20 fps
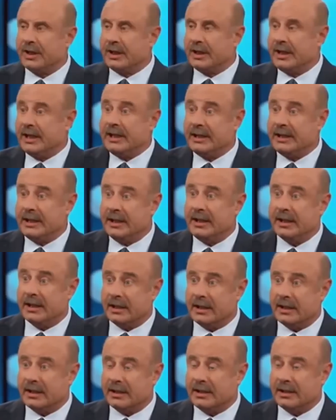he
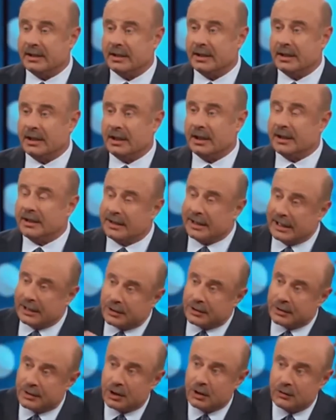did
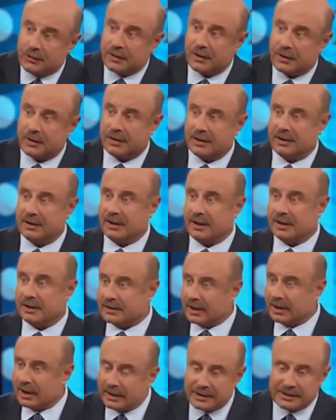that drove her to
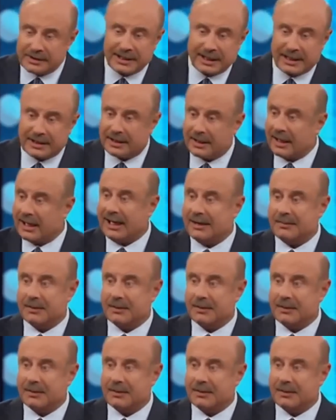this? Not just that night, but